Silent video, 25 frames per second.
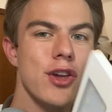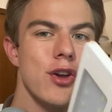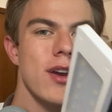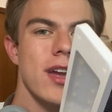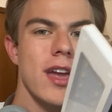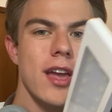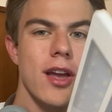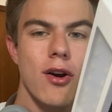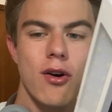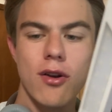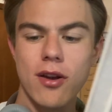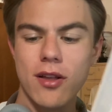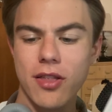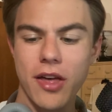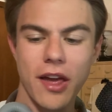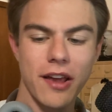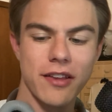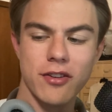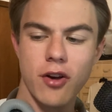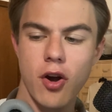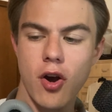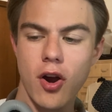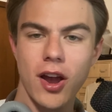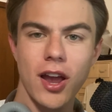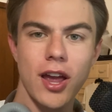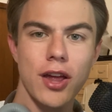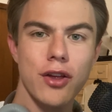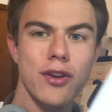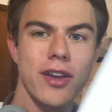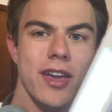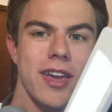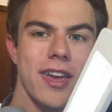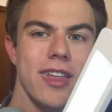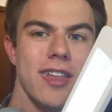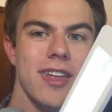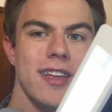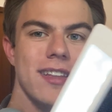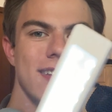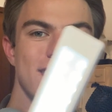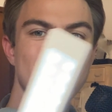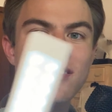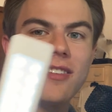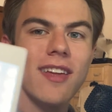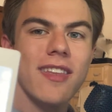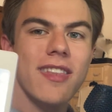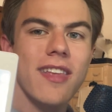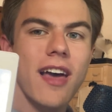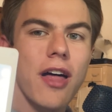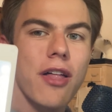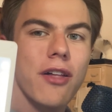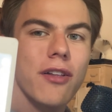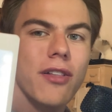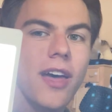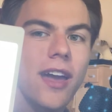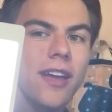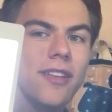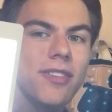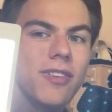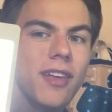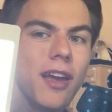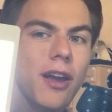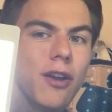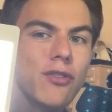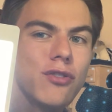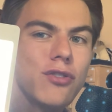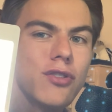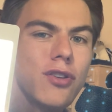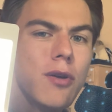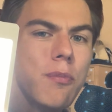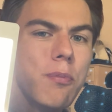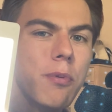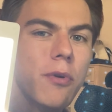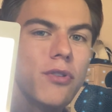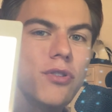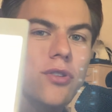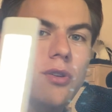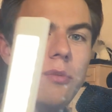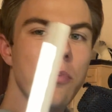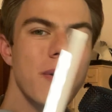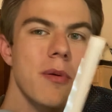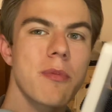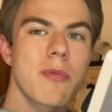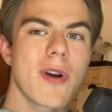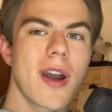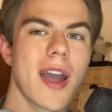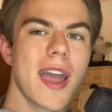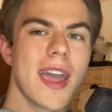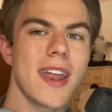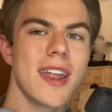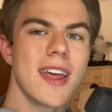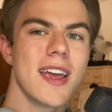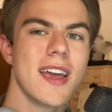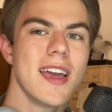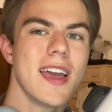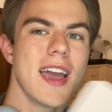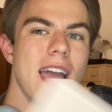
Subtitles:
You can go to like Target, you can get like these $10 lights that are super bright.